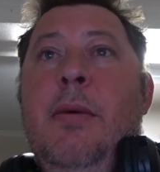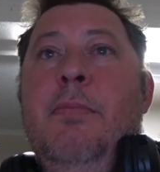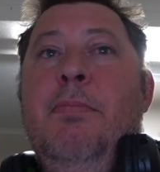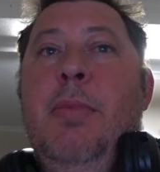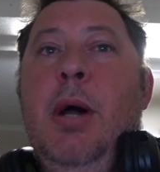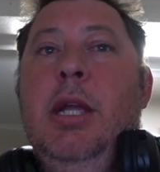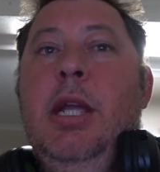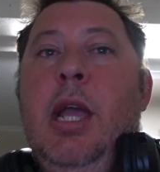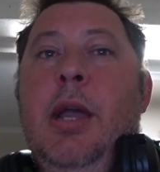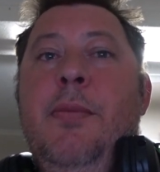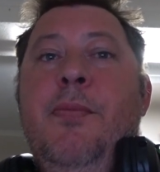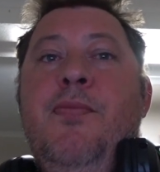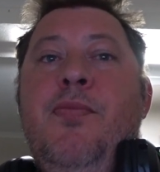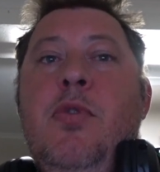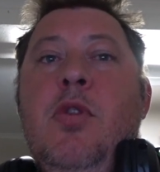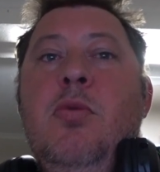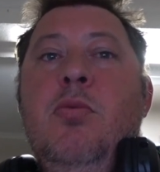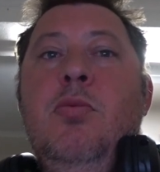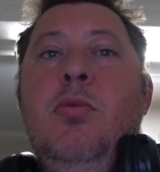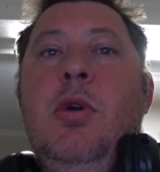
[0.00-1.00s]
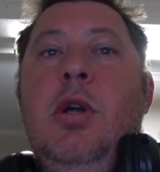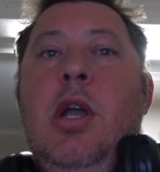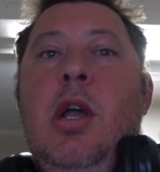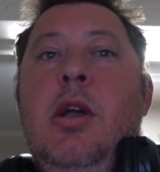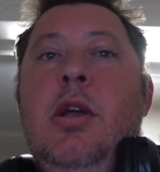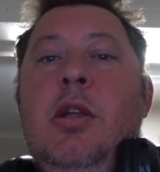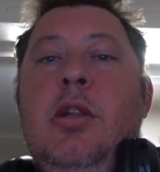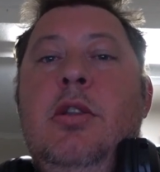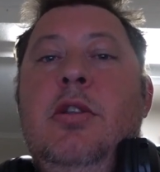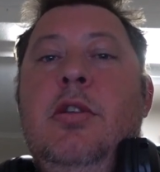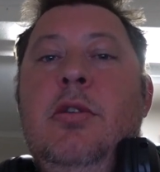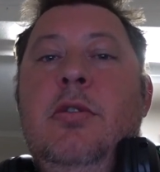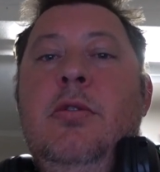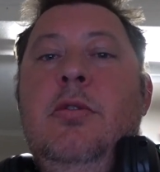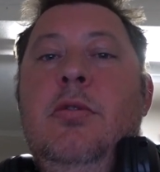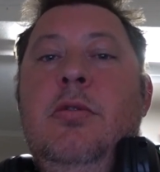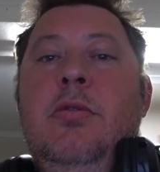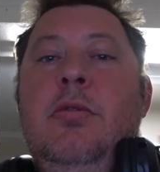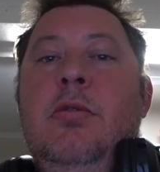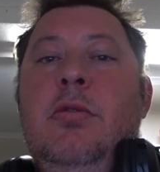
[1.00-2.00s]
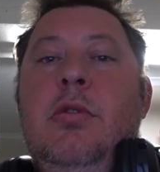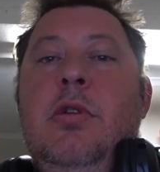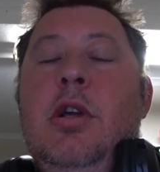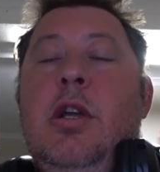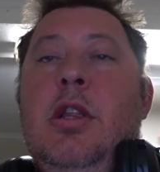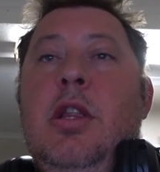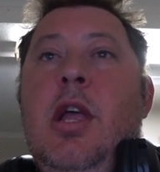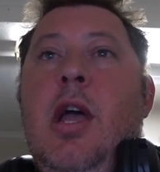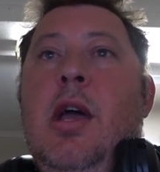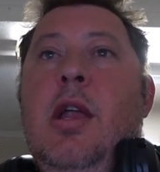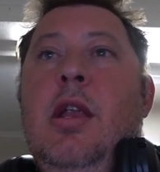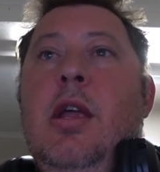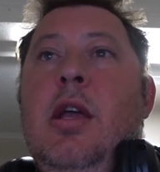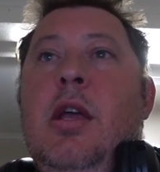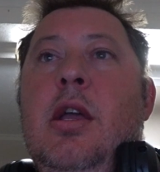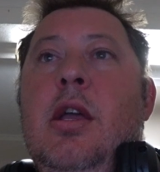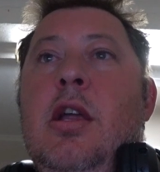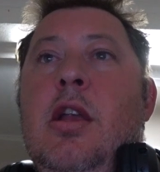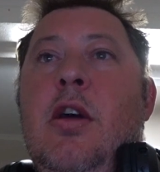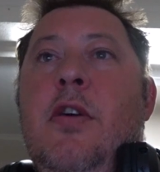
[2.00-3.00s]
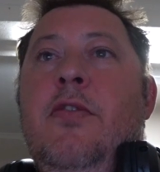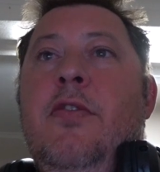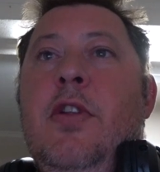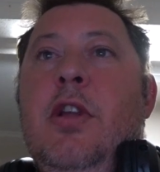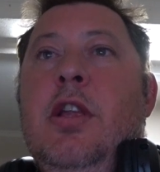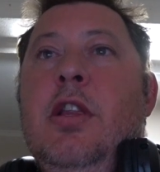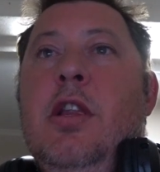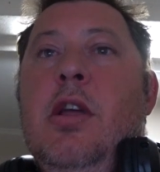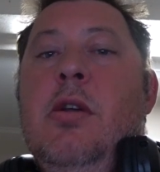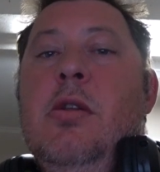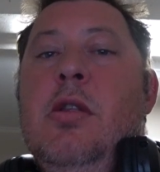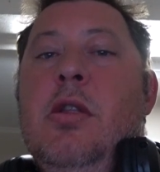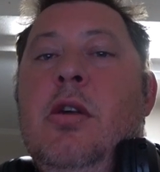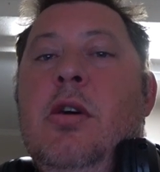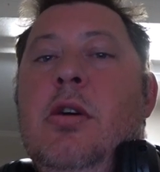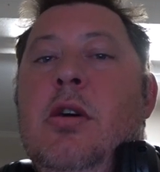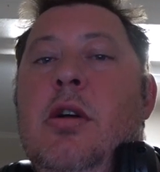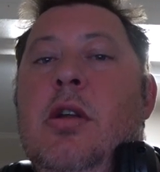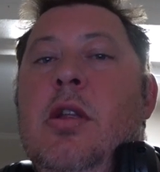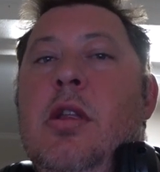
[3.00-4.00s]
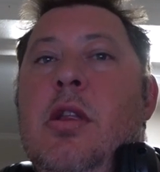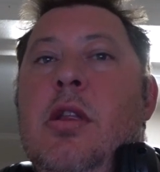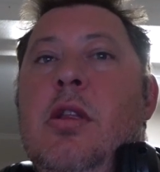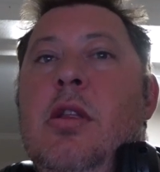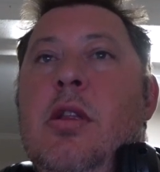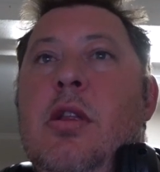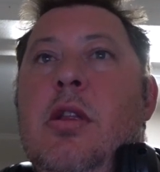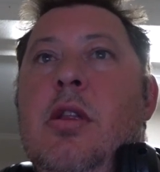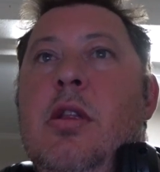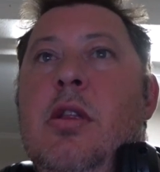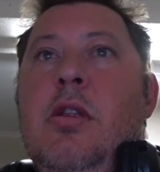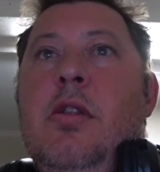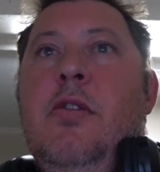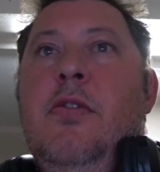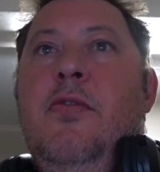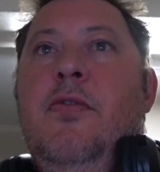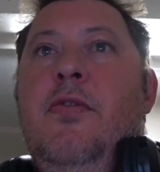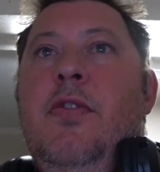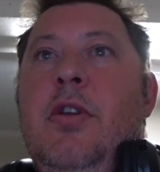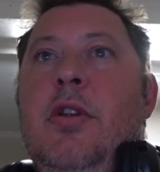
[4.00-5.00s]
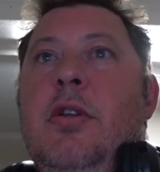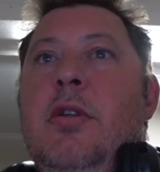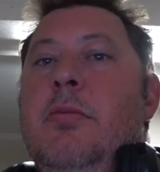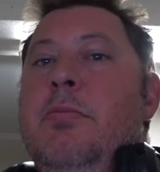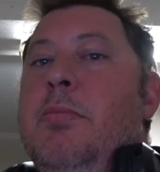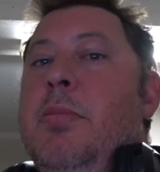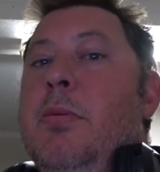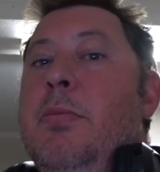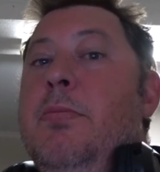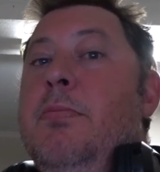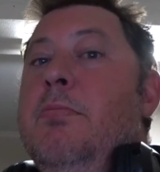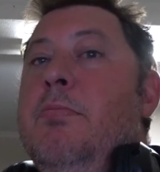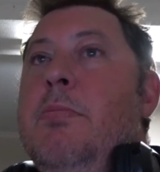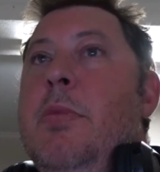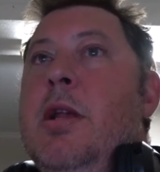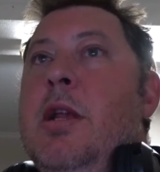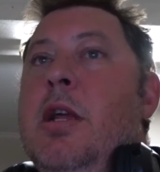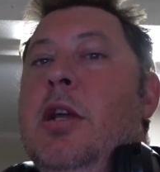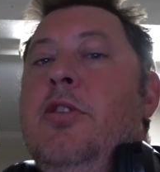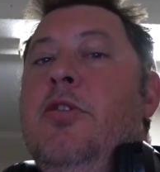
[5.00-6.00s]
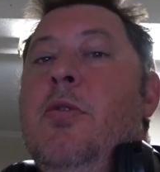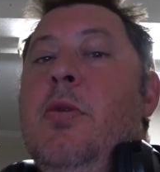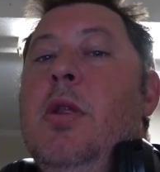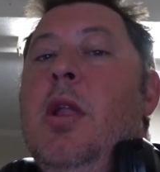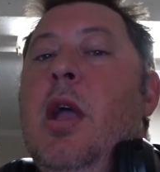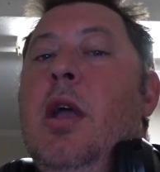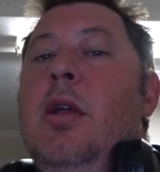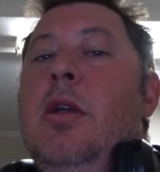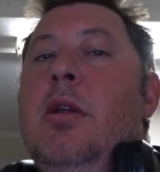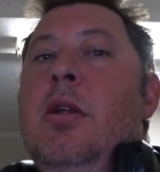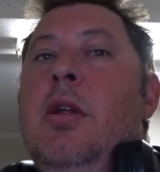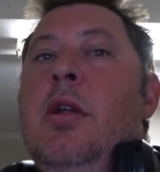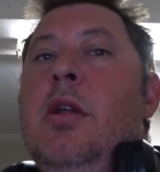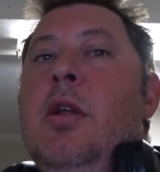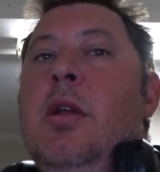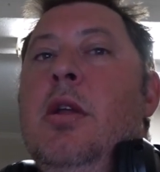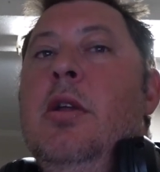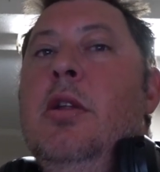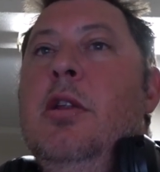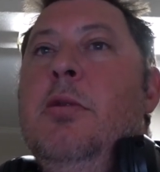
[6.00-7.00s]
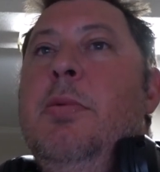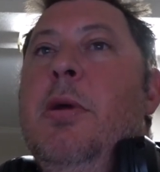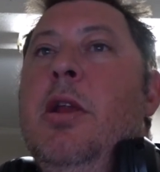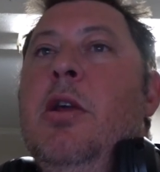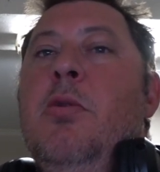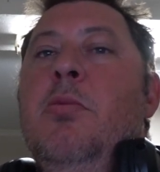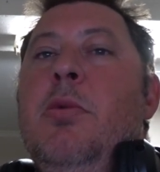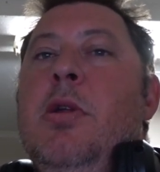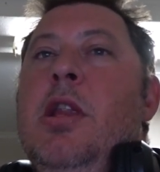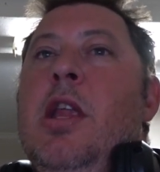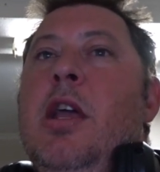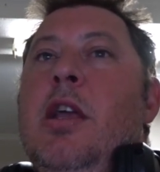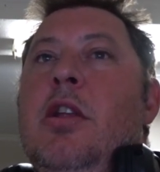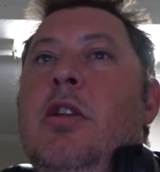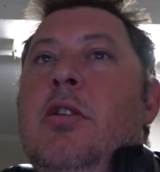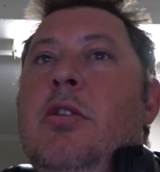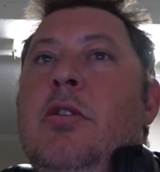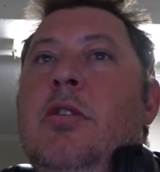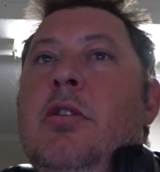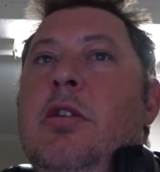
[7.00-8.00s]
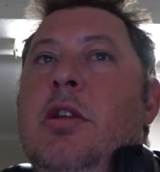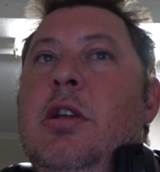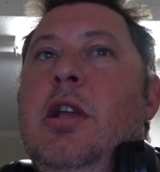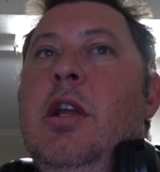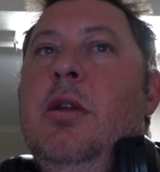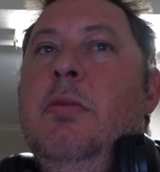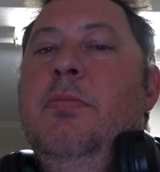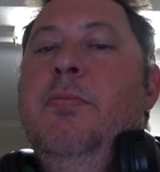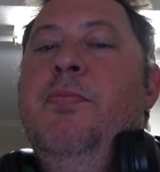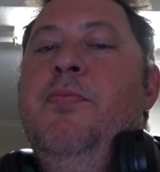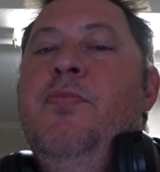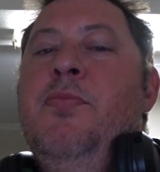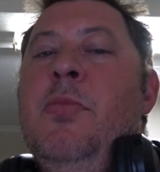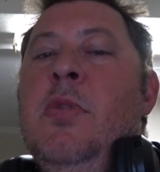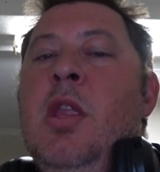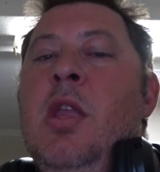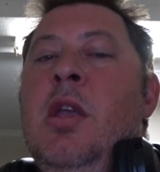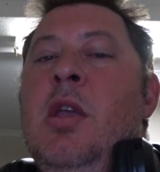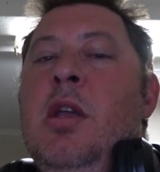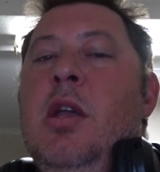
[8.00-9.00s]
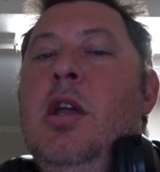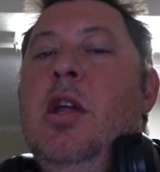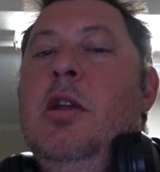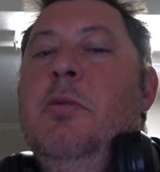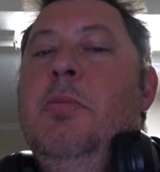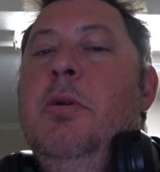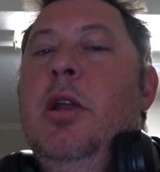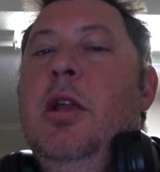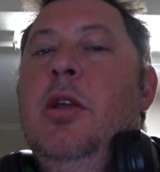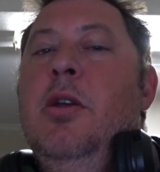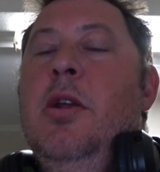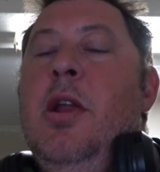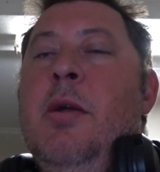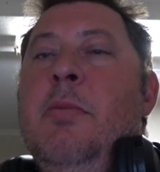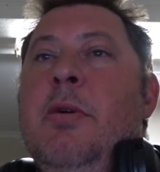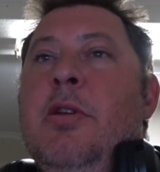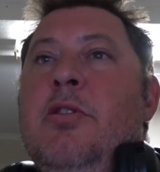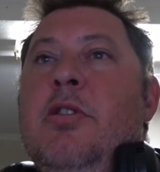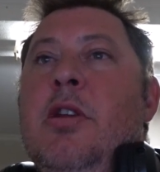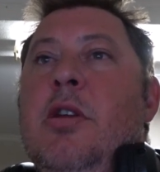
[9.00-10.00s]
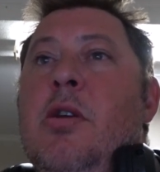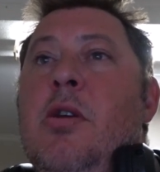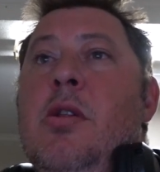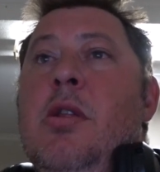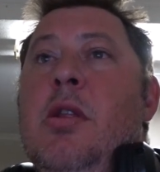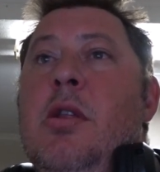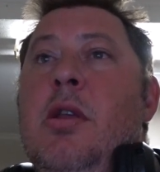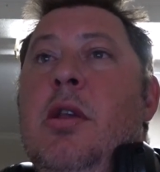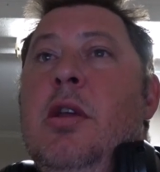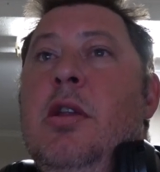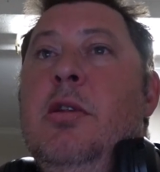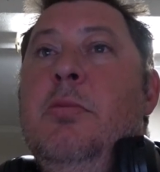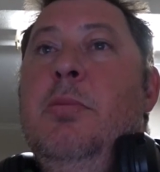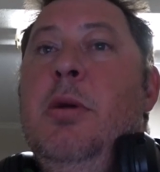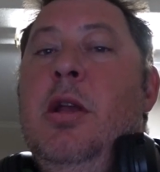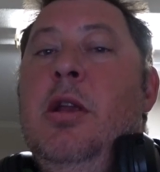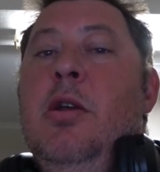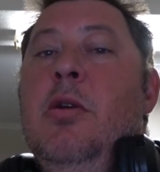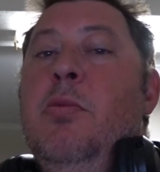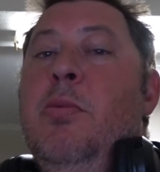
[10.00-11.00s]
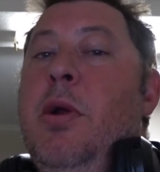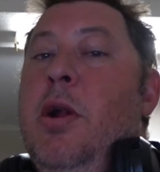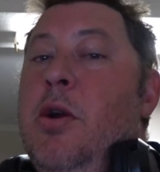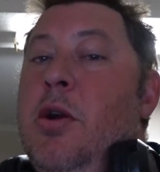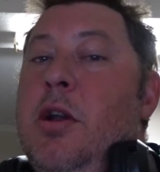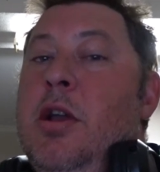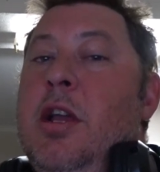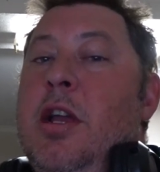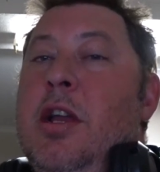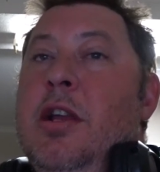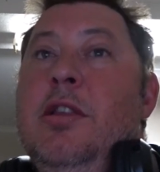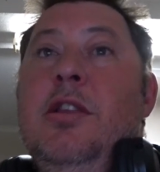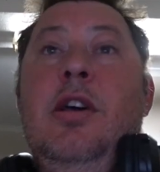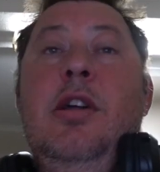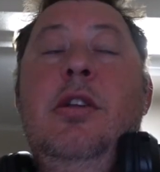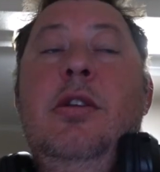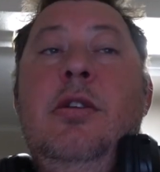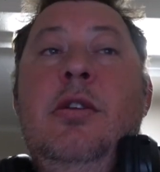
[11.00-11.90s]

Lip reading: But yeah, we're going to look at that and hopefully get those tires fitted Monday, Tuesday, depending on when they can get them, and depending on how much they cost, and depending on where I can get it done.